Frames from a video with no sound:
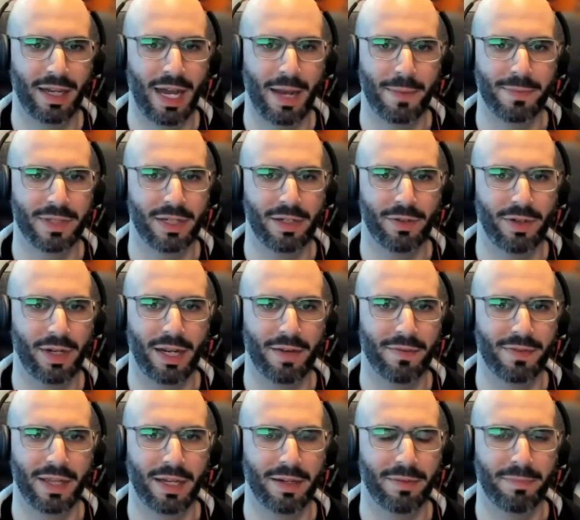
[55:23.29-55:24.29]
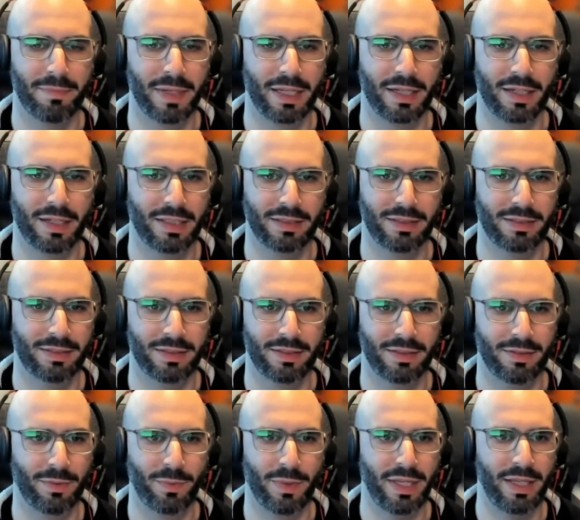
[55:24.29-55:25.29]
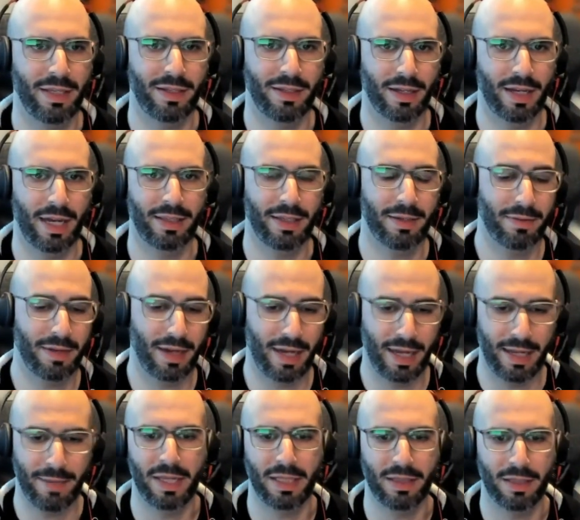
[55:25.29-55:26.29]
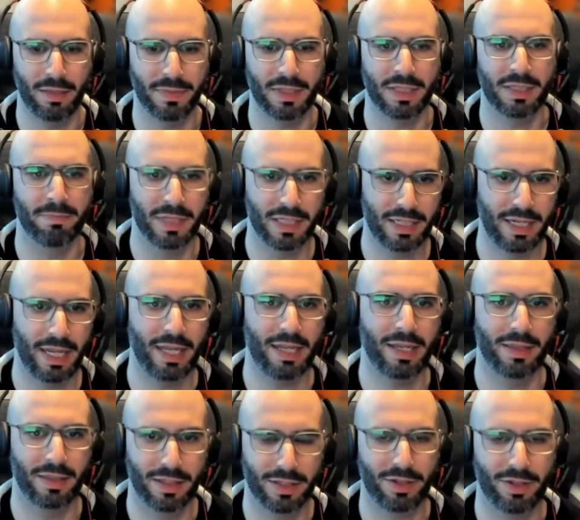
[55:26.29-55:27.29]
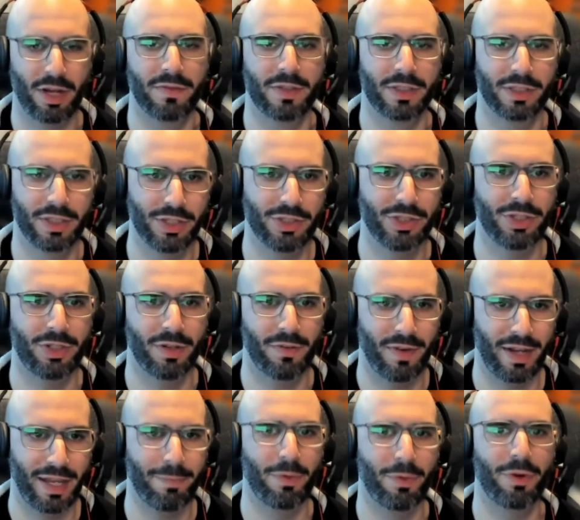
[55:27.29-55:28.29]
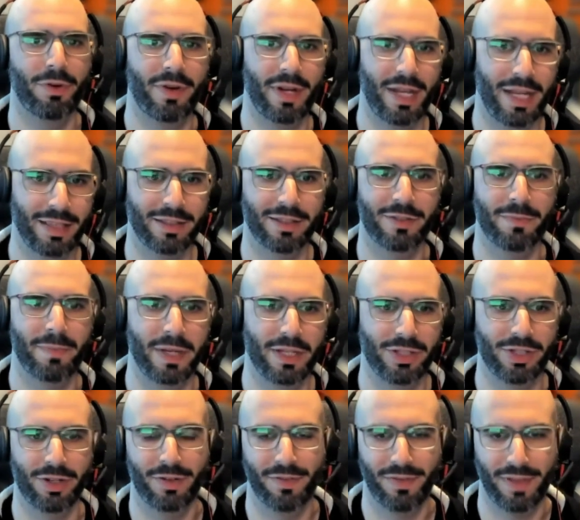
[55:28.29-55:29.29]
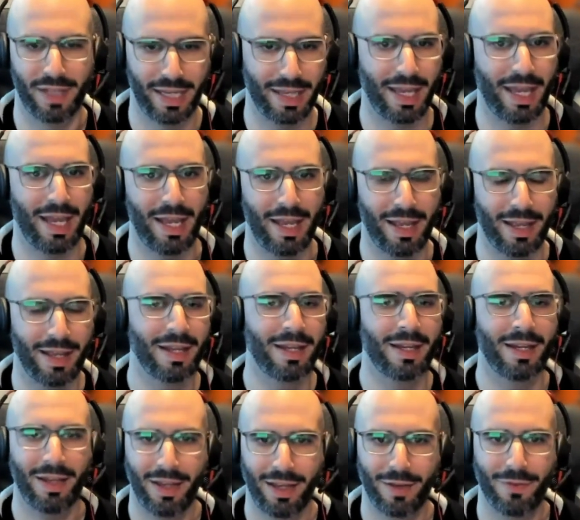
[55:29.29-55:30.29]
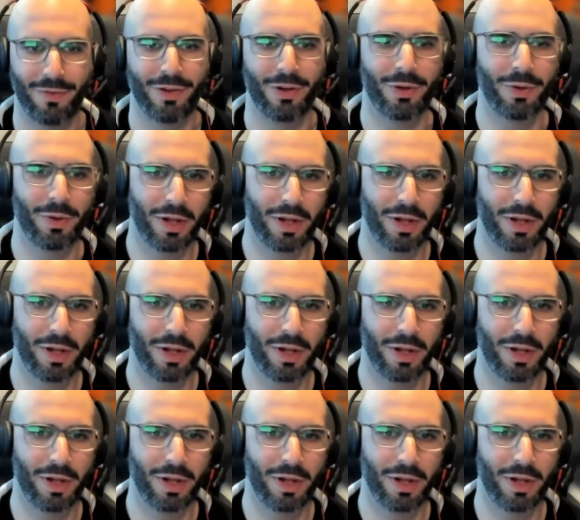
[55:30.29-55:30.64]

I absolutely love that, because I think I made the mistake in this conversation of like portraying this picture of like, hey, if